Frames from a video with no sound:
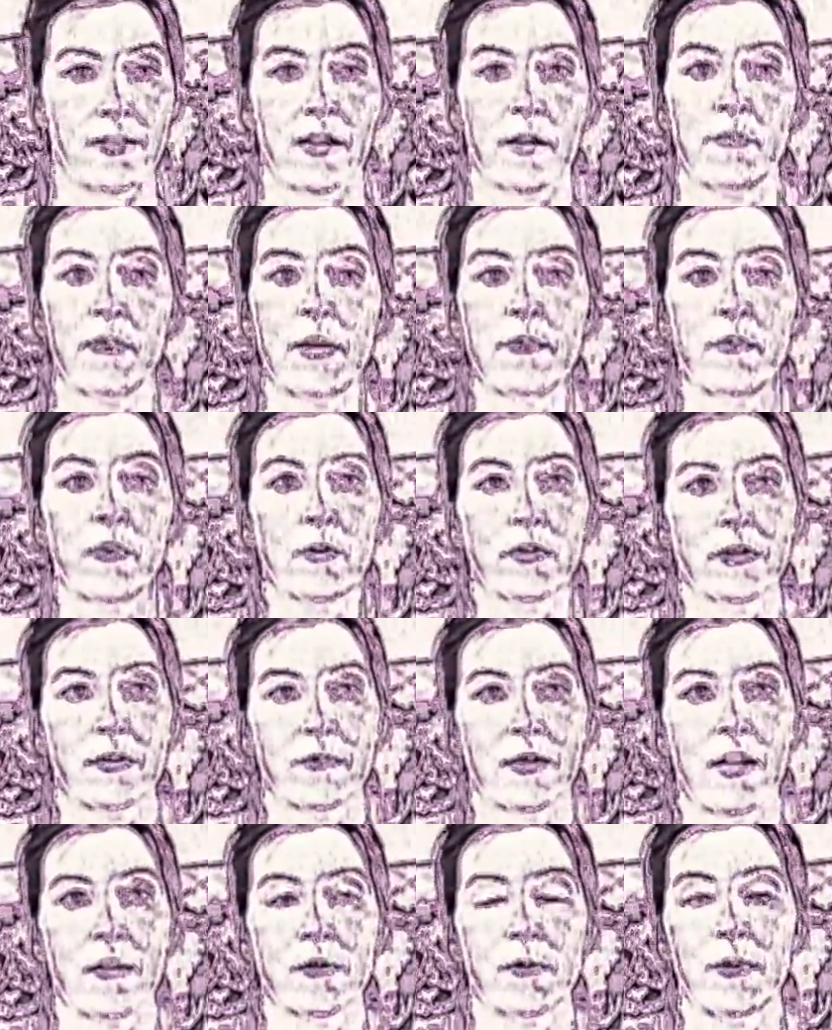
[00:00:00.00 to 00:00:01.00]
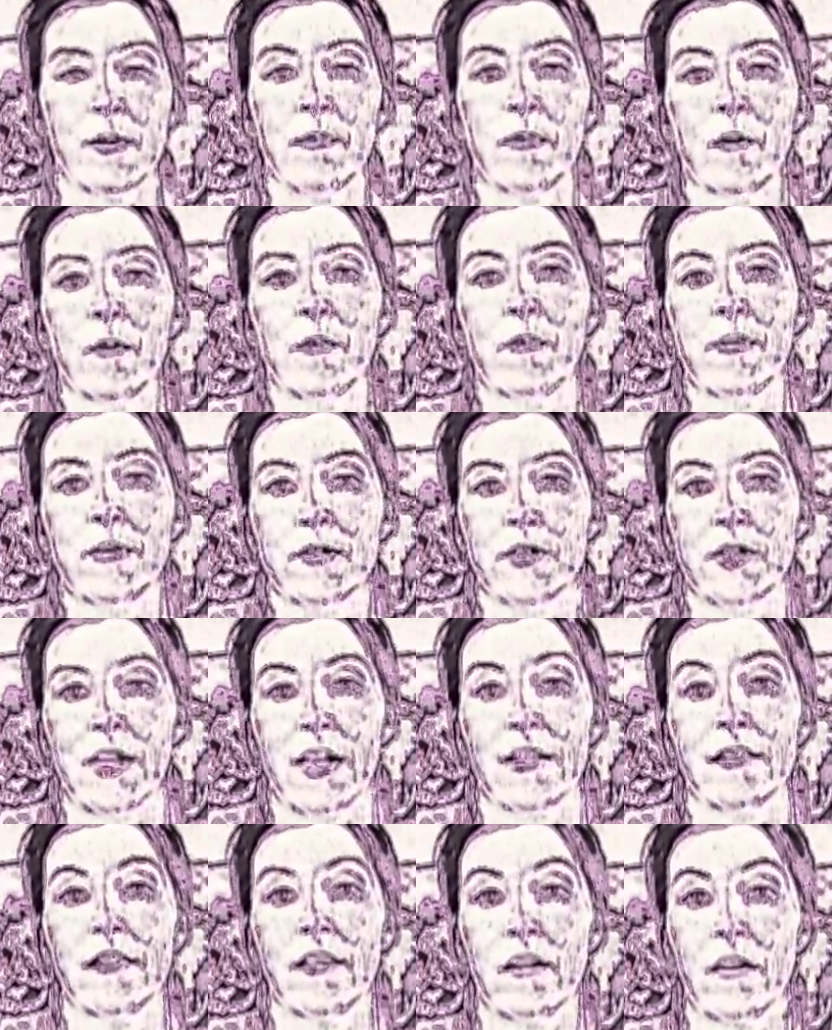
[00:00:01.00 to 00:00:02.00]
Like sometimes people
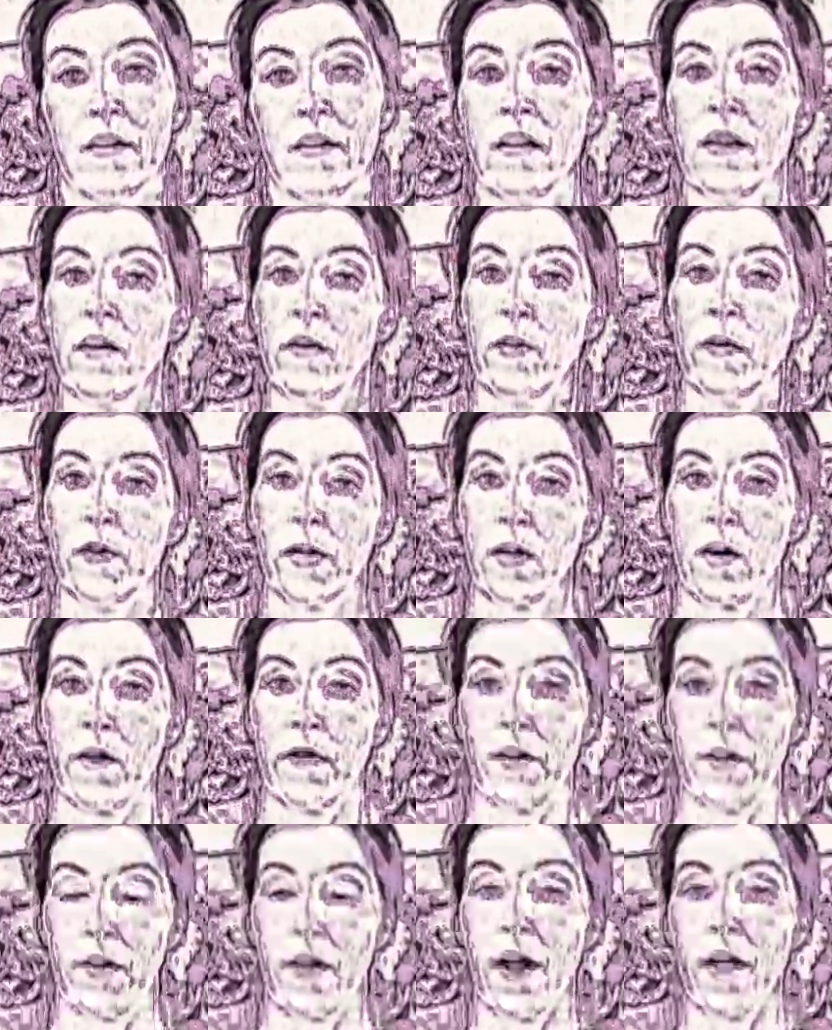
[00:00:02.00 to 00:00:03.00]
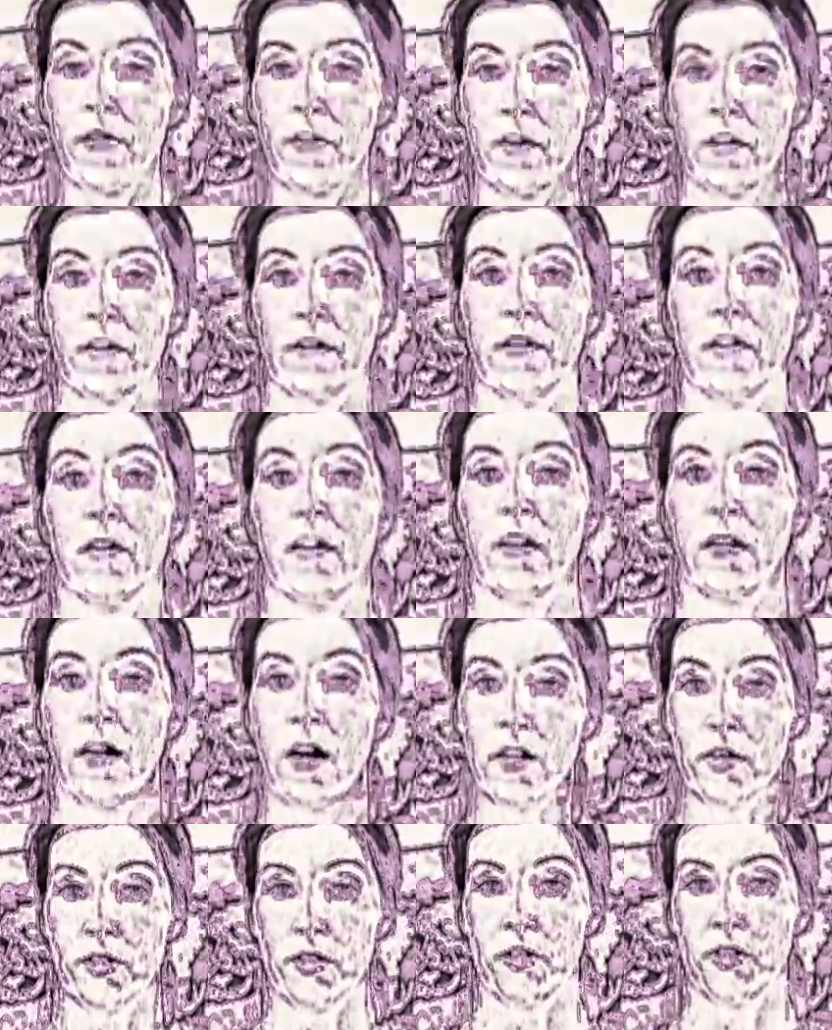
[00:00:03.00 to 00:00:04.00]
project what we call their
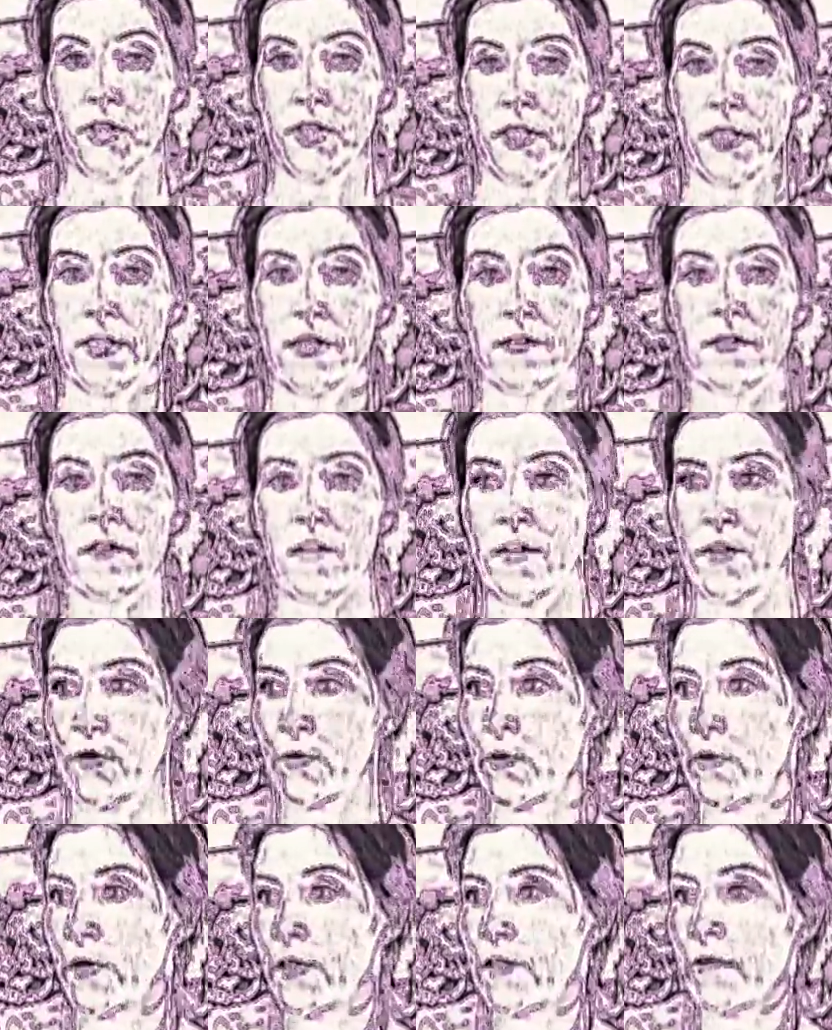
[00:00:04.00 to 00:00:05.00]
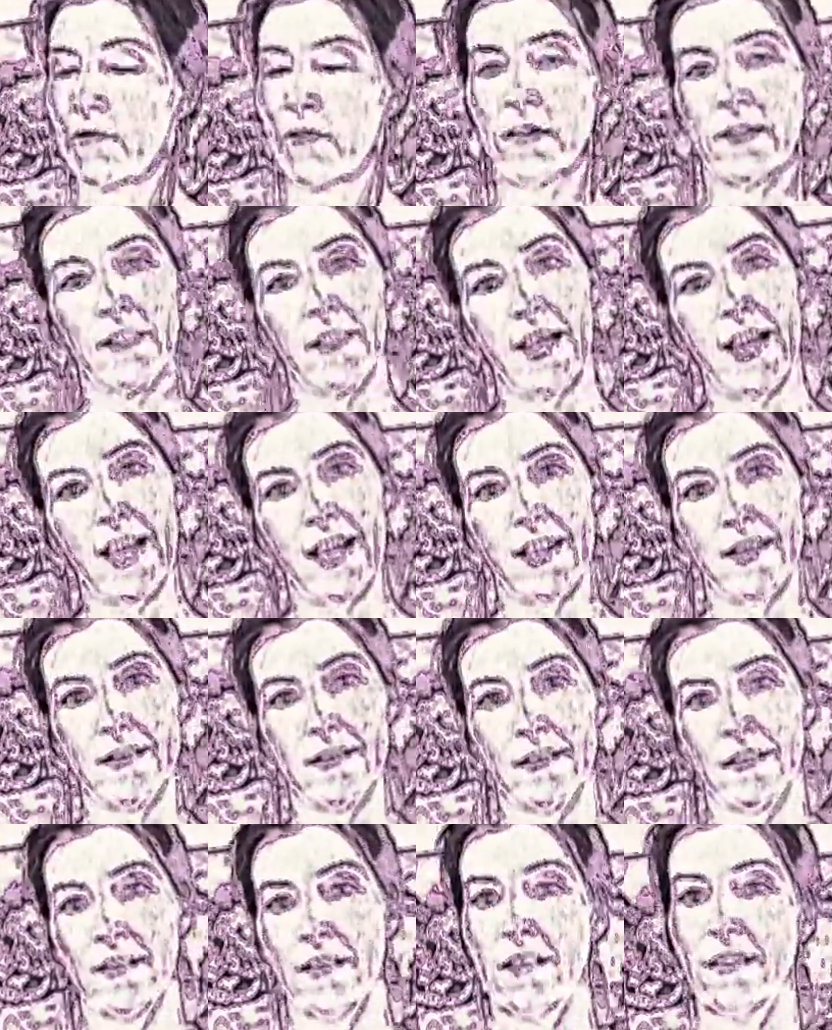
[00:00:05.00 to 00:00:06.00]
unconscious genius onto a different
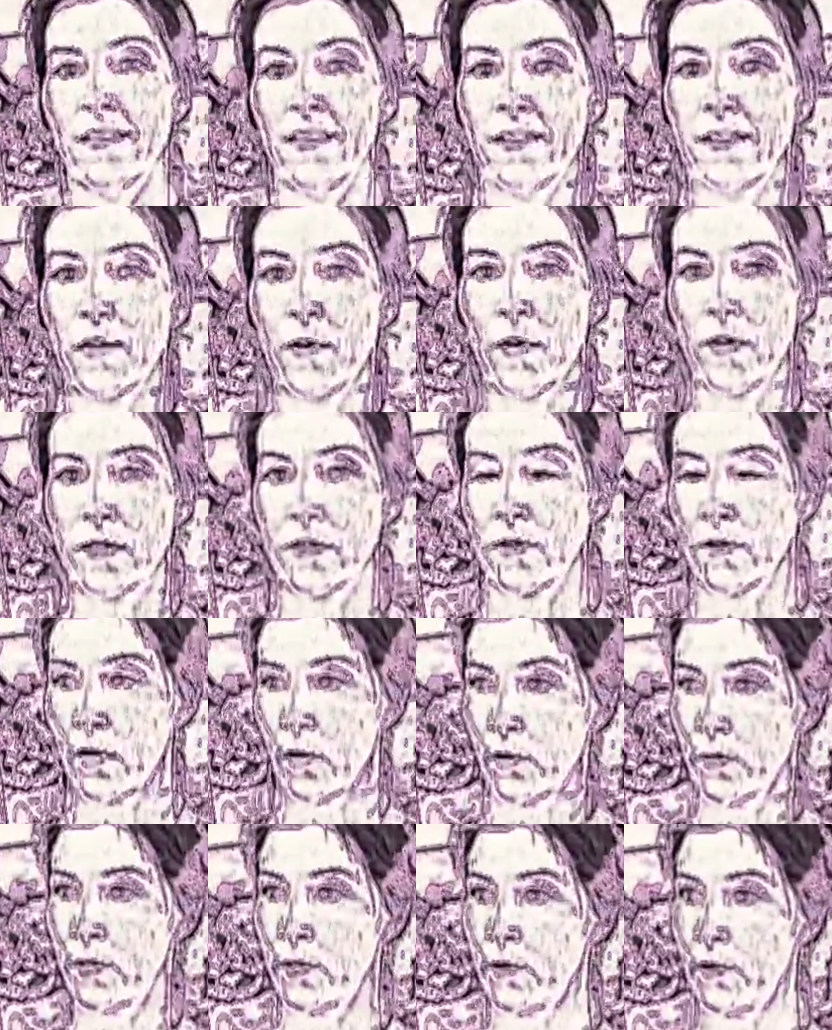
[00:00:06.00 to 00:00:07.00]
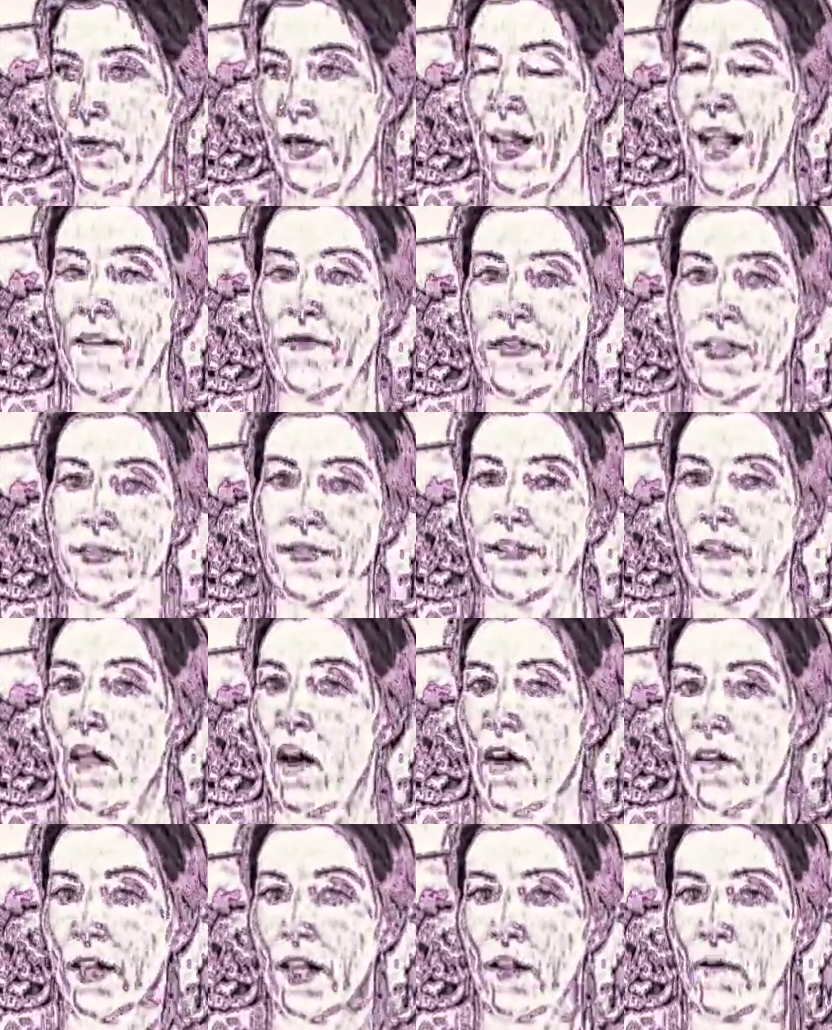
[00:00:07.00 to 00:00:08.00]
land that they want to go to, they have this
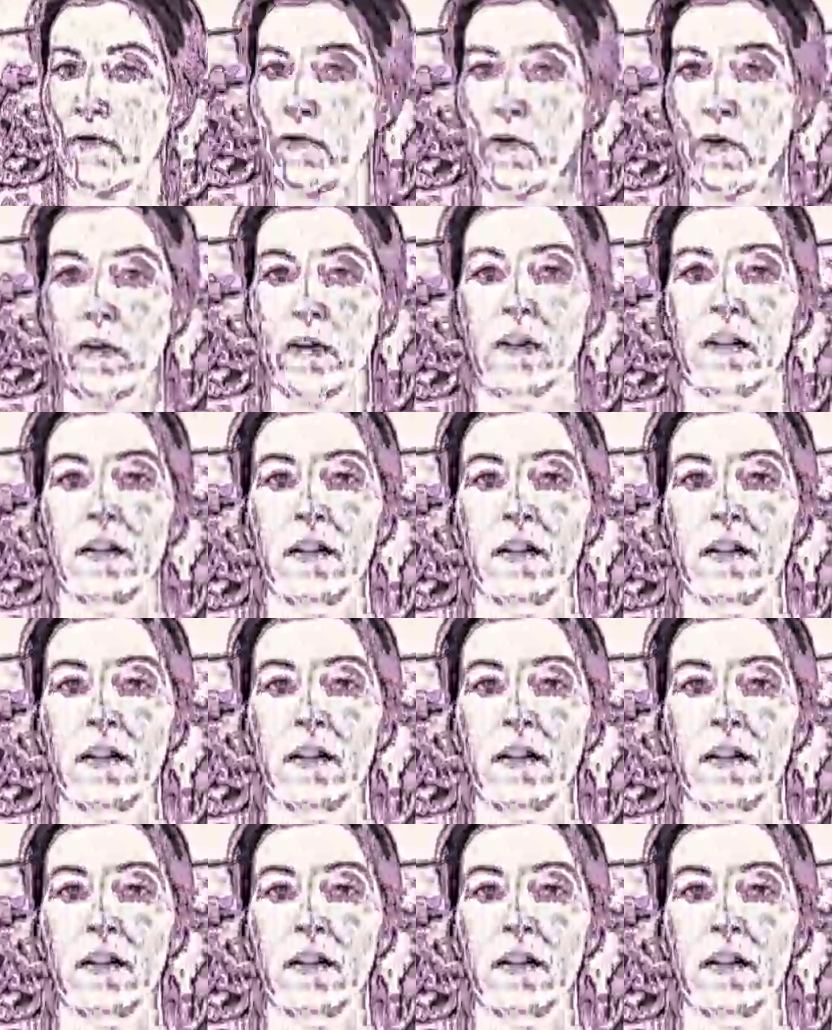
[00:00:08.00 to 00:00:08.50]
longing for.